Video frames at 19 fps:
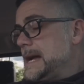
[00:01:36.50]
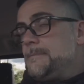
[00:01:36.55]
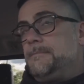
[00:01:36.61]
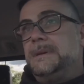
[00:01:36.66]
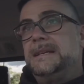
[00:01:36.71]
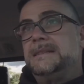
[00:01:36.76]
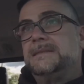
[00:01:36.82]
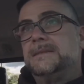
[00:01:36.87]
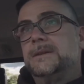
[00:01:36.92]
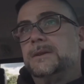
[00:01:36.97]

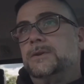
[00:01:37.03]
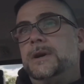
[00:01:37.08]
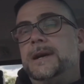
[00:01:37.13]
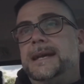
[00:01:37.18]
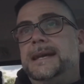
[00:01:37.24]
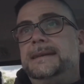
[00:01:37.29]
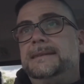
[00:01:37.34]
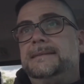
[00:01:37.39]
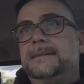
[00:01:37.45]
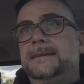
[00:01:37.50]
Is a
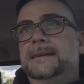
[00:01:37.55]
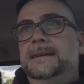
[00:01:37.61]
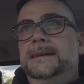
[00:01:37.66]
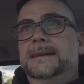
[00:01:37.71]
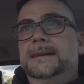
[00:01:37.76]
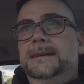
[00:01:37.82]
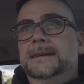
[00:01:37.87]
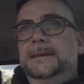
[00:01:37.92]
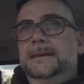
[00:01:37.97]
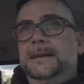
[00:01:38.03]
great,
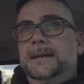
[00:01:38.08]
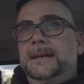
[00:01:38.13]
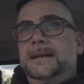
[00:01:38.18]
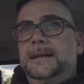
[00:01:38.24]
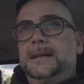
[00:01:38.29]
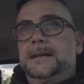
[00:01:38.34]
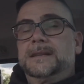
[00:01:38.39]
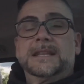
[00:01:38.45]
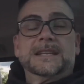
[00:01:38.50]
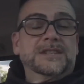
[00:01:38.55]

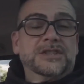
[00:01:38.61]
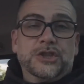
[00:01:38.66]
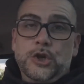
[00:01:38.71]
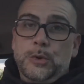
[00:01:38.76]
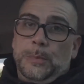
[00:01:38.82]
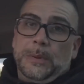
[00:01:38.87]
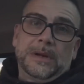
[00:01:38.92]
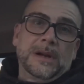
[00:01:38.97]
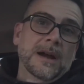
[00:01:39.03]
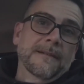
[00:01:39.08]
that's
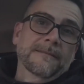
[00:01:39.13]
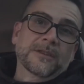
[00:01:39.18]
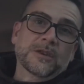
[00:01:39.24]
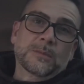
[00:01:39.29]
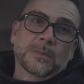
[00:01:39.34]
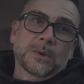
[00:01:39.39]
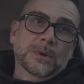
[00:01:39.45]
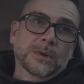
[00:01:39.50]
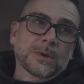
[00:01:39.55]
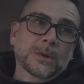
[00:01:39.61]
super
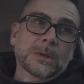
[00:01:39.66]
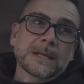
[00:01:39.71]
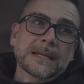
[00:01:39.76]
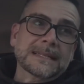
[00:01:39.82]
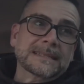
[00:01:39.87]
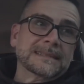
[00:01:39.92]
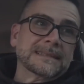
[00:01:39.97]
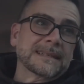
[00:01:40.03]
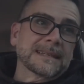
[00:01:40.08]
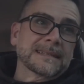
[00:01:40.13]
comfortable.
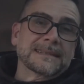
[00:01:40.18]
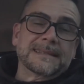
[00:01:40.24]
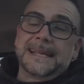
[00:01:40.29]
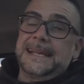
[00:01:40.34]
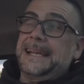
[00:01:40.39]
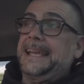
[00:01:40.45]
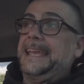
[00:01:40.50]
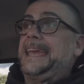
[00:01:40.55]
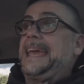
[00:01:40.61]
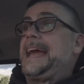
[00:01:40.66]
It's like
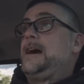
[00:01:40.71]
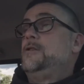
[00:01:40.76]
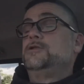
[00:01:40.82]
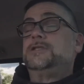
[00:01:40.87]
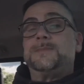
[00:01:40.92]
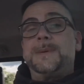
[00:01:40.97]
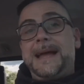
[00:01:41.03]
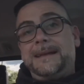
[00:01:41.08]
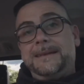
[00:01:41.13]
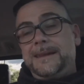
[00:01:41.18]
a couch
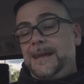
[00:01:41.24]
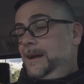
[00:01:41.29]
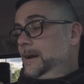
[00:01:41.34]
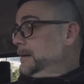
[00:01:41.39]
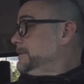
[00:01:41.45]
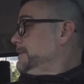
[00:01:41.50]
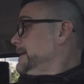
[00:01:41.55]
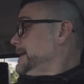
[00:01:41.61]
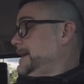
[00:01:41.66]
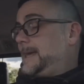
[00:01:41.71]
back there,
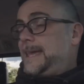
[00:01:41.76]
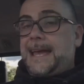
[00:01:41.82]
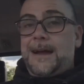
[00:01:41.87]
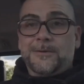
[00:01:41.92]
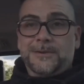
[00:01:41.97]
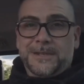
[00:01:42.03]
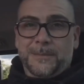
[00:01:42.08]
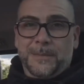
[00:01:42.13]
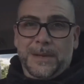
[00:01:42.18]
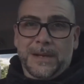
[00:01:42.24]
it's like a
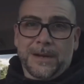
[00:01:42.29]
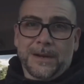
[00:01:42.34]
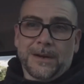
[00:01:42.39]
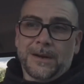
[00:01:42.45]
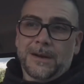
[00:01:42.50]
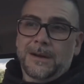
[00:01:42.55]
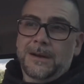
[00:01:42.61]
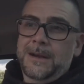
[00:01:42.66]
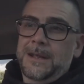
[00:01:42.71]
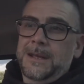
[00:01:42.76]
couch up
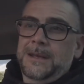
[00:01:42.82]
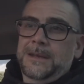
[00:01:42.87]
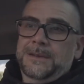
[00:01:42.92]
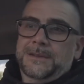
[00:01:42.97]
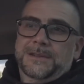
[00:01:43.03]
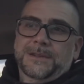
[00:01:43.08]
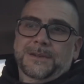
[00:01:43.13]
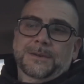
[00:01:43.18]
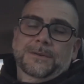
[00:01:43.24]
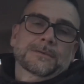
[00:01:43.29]
here,
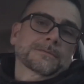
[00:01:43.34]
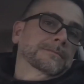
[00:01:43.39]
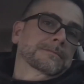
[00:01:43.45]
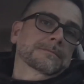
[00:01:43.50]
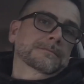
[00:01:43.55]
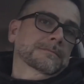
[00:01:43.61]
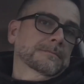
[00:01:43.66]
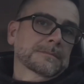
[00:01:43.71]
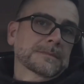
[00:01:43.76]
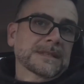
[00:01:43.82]
so
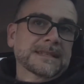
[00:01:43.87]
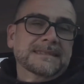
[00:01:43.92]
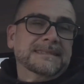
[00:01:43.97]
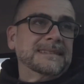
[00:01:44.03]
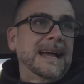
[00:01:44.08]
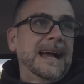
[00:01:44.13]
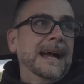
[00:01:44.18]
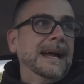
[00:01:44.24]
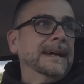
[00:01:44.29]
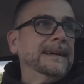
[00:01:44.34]
the
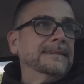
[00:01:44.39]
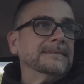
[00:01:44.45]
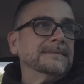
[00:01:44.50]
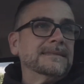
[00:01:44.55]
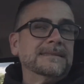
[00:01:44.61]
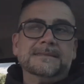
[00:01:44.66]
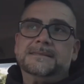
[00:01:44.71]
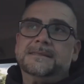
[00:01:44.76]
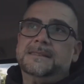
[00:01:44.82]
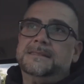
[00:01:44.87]
size
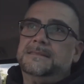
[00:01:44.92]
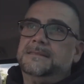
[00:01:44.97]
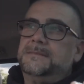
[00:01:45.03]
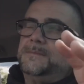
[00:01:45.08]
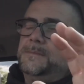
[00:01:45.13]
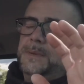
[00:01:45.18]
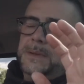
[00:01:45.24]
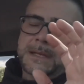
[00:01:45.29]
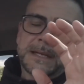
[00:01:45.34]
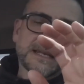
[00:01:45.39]
is
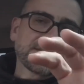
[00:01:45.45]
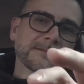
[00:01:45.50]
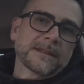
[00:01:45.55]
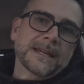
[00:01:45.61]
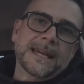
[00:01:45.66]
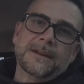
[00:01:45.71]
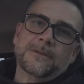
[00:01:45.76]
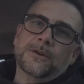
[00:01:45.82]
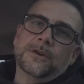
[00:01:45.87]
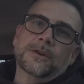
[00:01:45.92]
plenty of
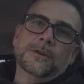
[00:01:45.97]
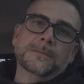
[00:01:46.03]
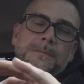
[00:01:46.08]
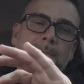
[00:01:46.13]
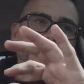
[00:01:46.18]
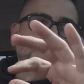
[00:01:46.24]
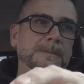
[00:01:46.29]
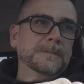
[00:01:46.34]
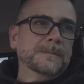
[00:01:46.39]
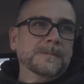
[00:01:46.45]
leg
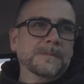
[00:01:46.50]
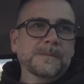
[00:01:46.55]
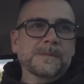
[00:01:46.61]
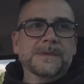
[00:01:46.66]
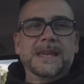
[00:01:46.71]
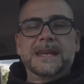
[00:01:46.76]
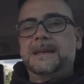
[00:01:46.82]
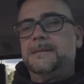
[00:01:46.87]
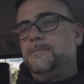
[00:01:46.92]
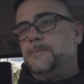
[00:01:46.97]
room.
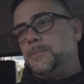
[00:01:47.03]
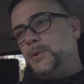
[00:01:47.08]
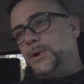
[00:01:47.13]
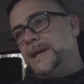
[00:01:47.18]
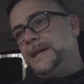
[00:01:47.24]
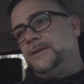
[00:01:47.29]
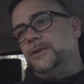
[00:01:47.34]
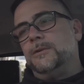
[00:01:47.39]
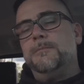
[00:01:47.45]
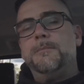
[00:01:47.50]
They can
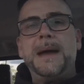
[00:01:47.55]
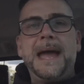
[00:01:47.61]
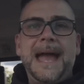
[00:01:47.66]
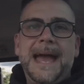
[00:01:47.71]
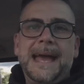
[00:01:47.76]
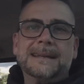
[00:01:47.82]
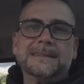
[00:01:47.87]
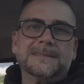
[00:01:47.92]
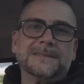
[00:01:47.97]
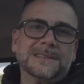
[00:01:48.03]
bring their
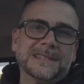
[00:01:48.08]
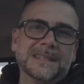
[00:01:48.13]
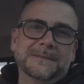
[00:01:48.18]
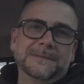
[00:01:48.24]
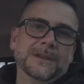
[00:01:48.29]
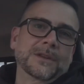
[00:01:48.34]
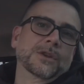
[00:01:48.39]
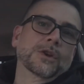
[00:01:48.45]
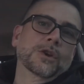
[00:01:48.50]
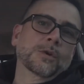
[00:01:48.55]
bags of stuff
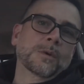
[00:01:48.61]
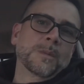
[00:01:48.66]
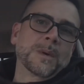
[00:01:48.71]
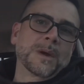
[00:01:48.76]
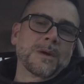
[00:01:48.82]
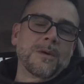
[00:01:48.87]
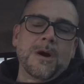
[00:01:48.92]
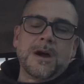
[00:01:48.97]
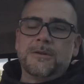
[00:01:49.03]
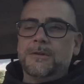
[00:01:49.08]
to do when we
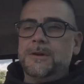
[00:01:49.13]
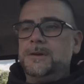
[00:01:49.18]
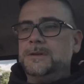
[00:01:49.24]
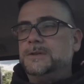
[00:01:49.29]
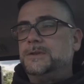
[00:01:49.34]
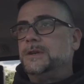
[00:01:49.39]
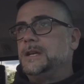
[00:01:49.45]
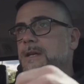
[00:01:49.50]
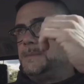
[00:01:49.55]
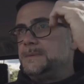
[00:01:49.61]
go on road
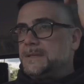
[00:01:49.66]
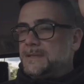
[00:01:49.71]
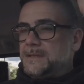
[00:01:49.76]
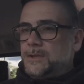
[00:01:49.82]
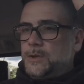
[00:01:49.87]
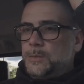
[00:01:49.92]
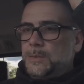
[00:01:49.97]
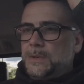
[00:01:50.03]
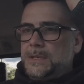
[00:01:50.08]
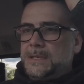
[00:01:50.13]
trips. It's
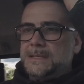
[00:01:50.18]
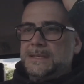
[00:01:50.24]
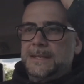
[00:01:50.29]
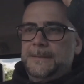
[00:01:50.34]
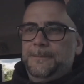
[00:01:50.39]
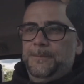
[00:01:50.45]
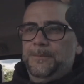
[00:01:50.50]
super easy.